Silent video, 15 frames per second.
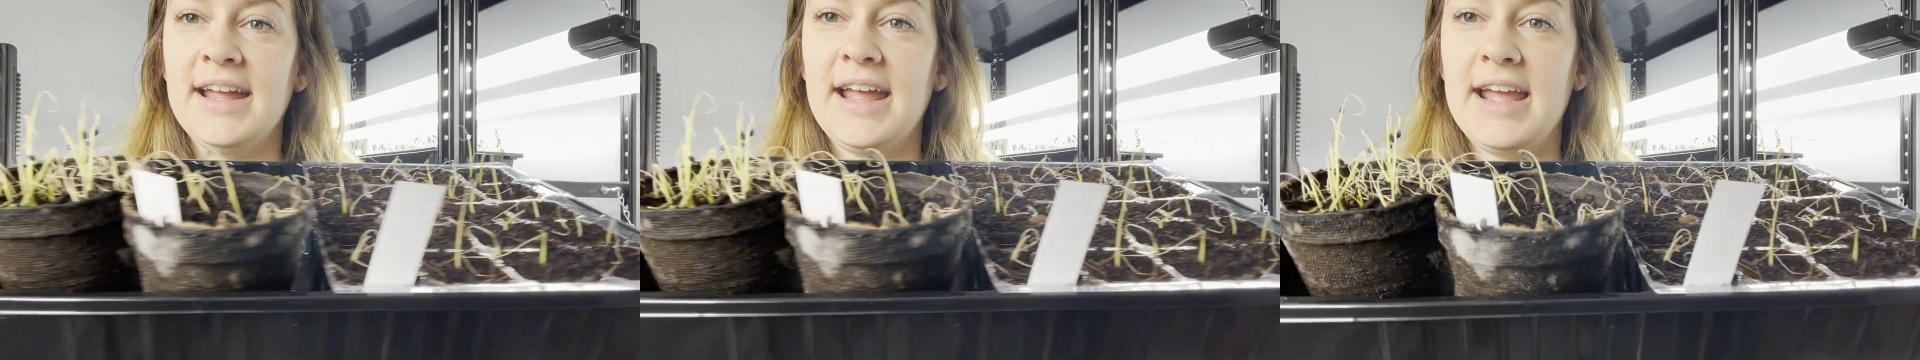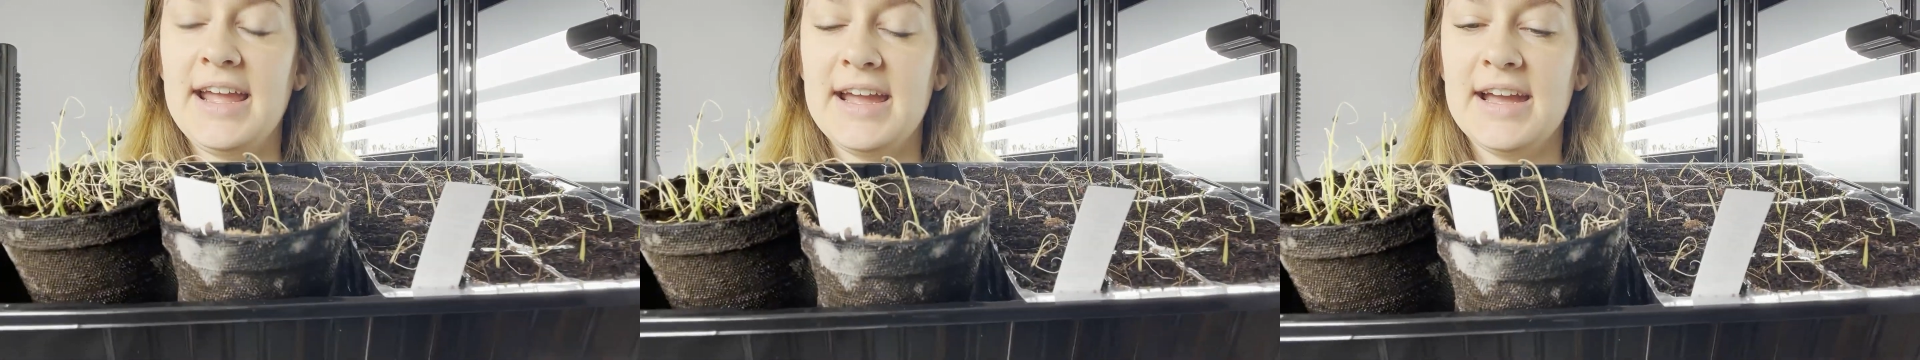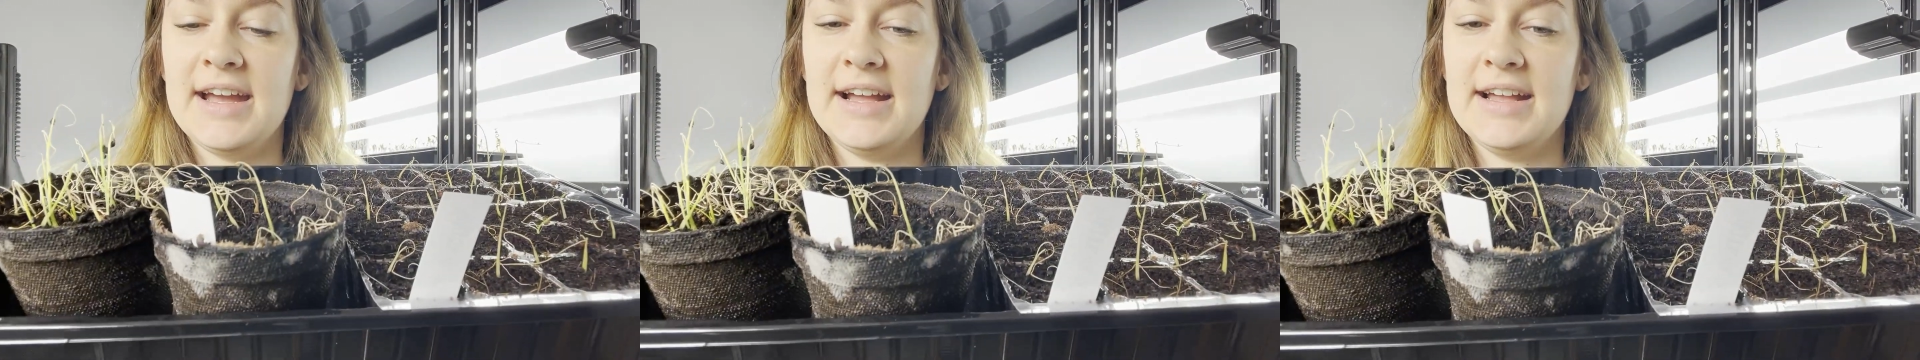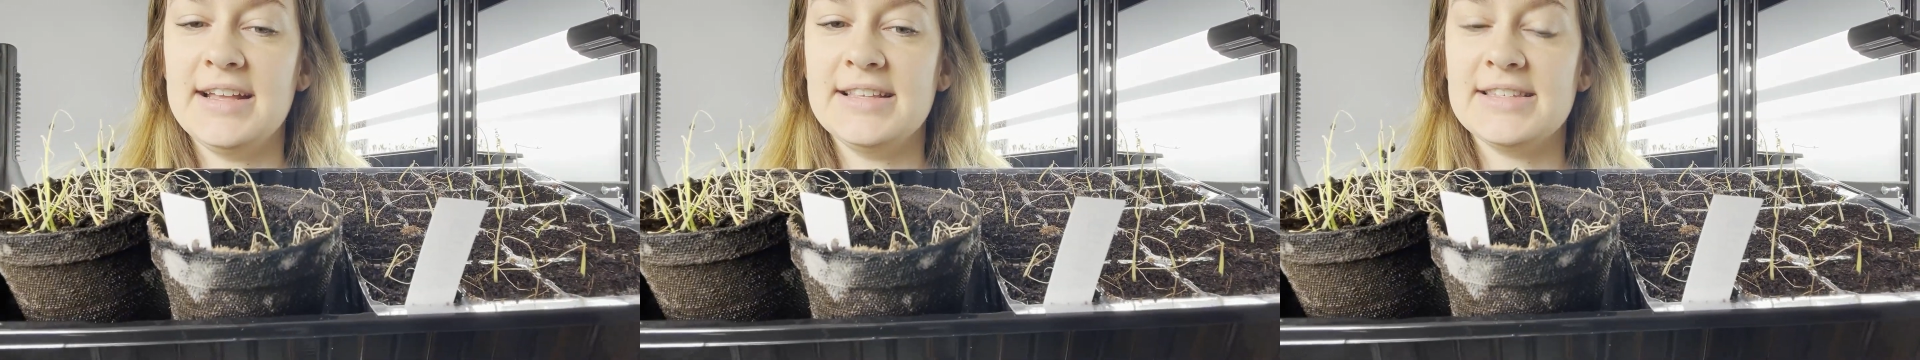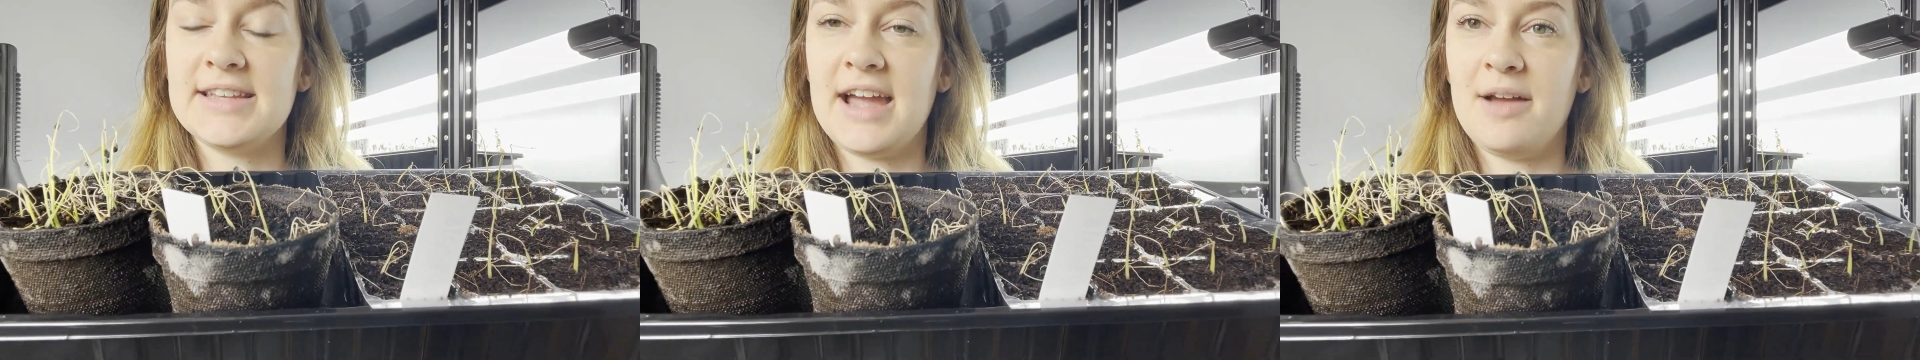
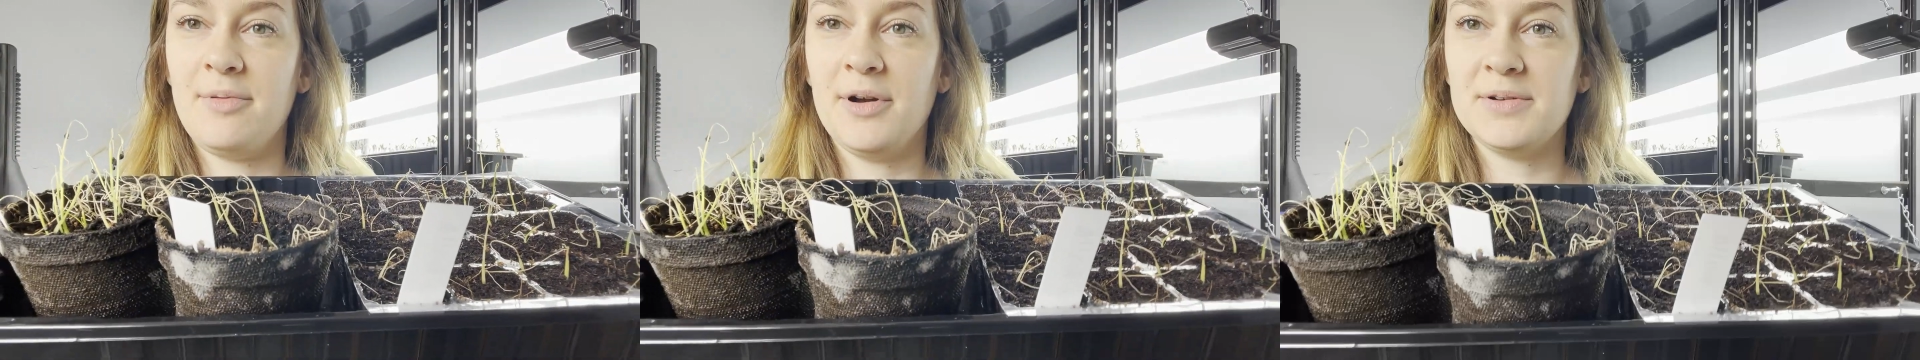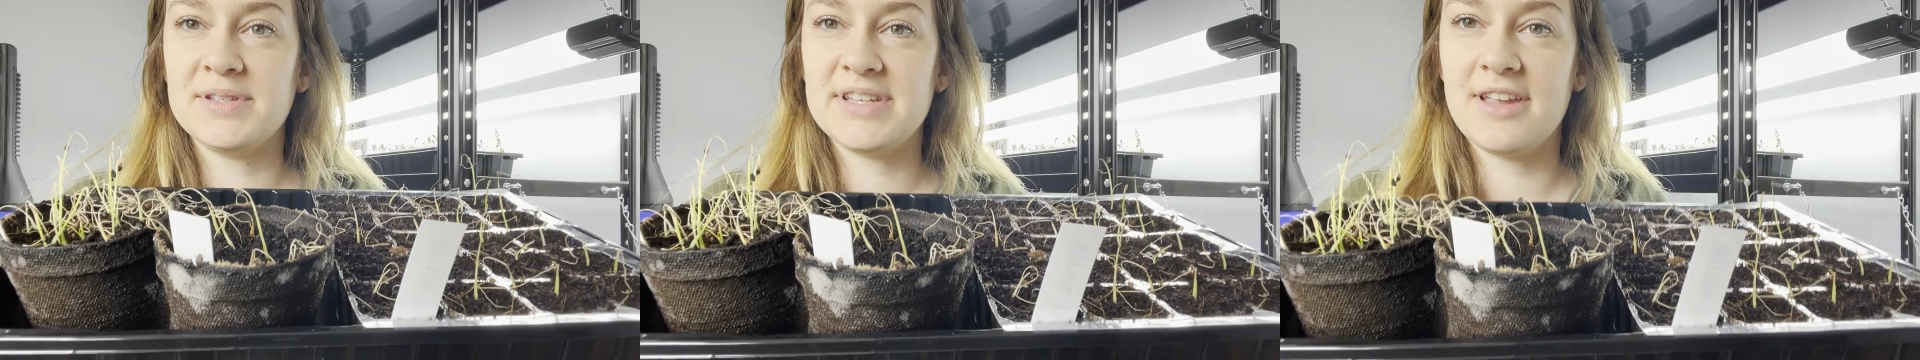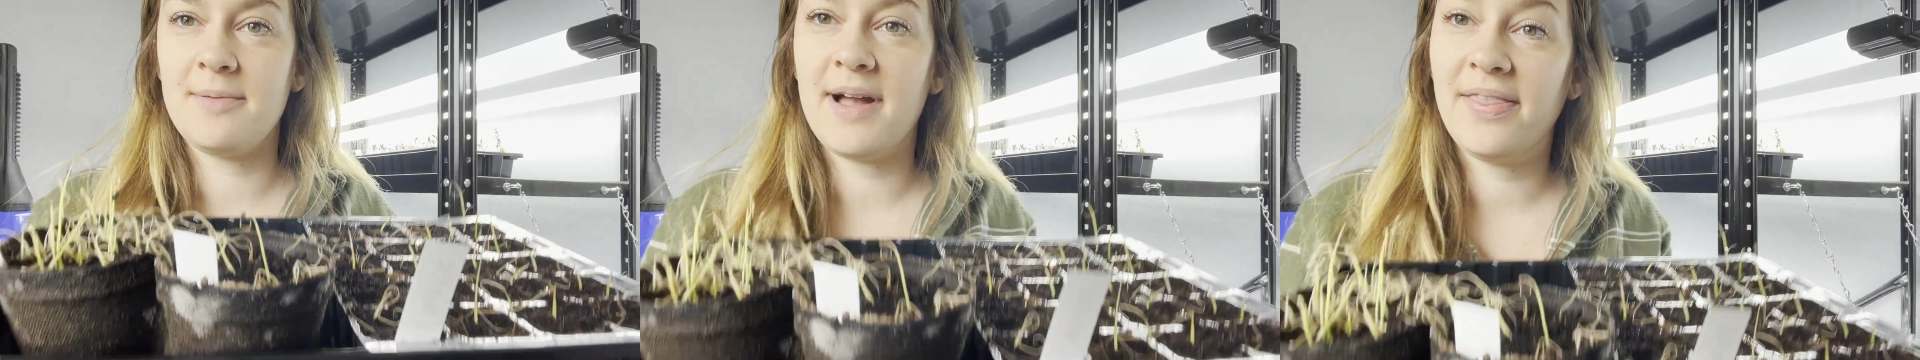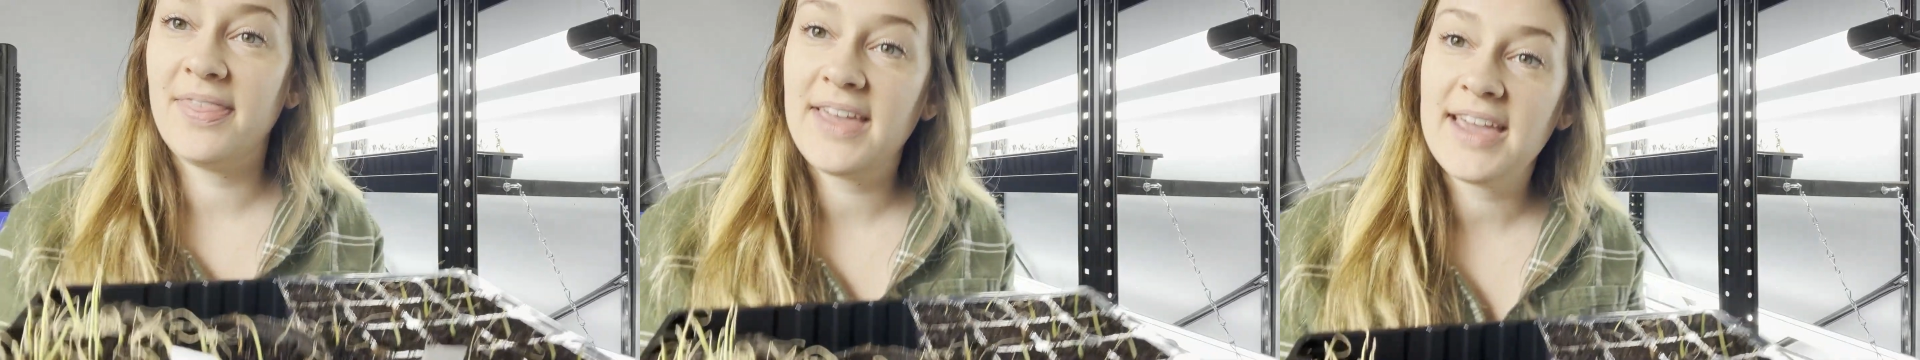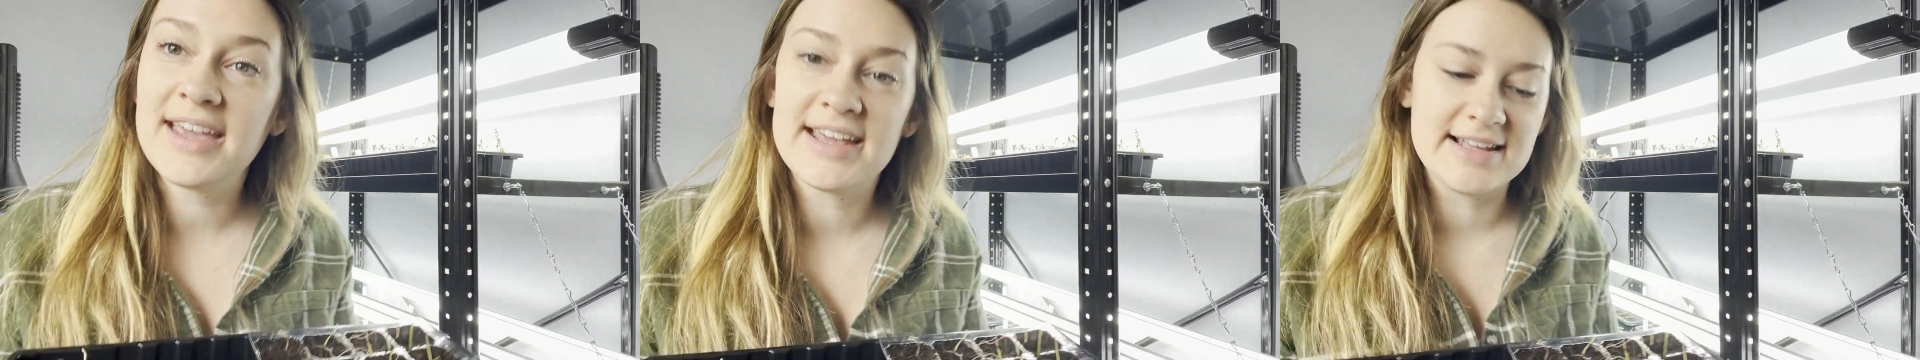And I posted about
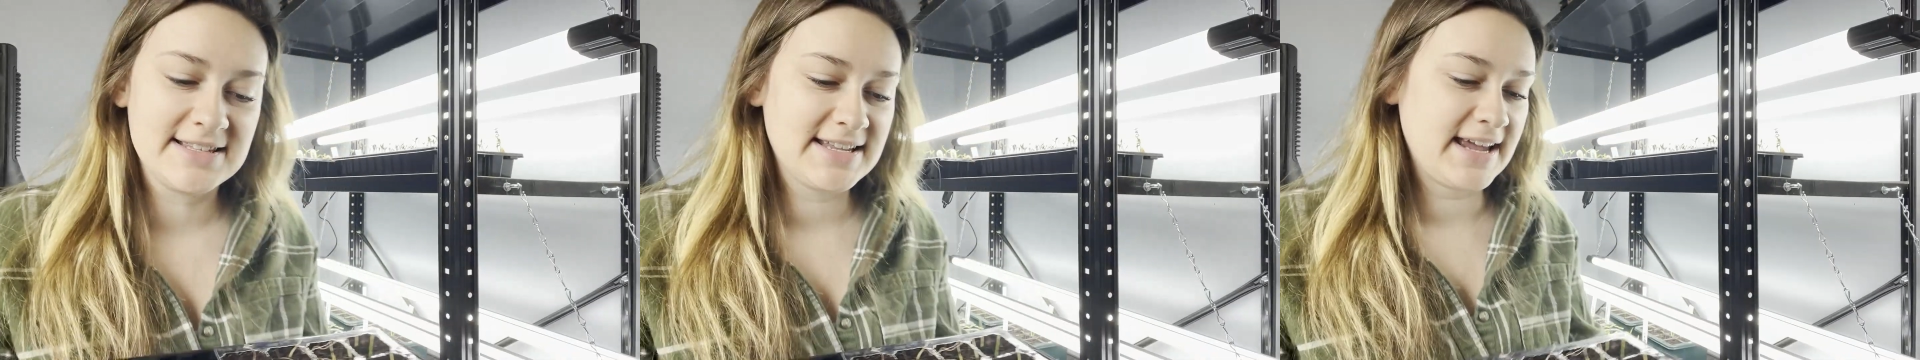these,